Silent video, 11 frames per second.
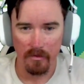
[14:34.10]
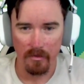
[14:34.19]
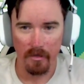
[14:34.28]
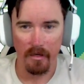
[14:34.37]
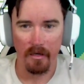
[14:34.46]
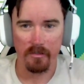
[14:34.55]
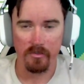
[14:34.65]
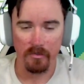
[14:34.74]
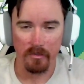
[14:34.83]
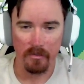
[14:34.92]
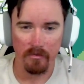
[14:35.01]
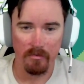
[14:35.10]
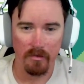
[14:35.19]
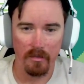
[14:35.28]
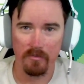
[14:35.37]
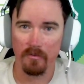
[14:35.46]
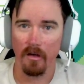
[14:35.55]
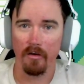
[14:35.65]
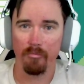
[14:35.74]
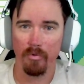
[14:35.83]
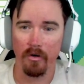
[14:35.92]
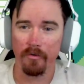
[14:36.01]
actually is not
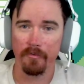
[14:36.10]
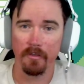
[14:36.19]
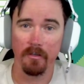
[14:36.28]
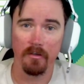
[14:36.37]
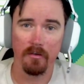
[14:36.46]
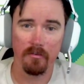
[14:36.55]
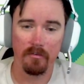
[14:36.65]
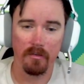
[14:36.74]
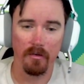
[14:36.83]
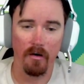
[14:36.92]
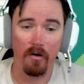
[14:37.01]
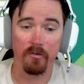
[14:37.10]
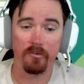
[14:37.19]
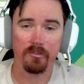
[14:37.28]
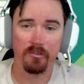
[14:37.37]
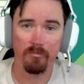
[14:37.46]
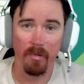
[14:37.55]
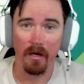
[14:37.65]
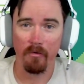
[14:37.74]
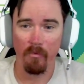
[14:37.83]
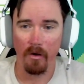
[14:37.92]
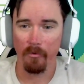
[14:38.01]
part of the art
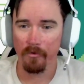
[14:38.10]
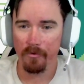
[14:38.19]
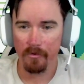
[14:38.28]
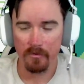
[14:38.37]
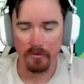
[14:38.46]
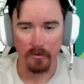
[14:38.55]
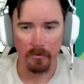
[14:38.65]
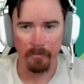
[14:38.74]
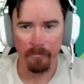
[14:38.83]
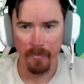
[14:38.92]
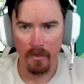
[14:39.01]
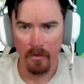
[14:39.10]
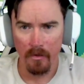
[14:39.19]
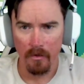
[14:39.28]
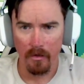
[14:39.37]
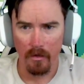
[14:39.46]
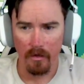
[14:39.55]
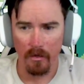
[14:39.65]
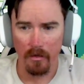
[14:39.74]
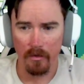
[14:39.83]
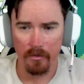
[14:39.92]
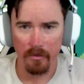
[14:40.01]
background. So
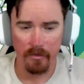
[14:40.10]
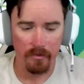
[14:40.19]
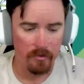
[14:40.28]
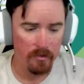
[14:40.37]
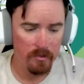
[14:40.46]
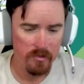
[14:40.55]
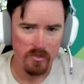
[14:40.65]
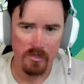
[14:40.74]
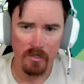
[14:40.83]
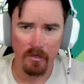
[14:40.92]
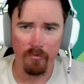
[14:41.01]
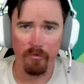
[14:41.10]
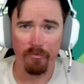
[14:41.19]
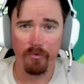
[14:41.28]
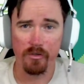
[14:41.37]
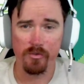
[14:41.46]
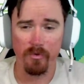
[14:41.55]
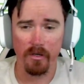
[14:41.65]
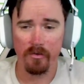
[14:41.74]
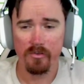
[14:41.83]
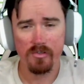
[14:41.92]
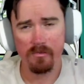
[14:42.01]
you got your sink and
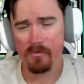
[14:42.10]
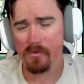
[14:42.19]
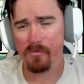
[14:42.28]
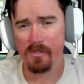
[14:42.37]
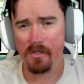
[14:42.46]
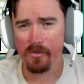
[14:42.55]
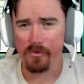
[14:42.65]
refrigerator, some standard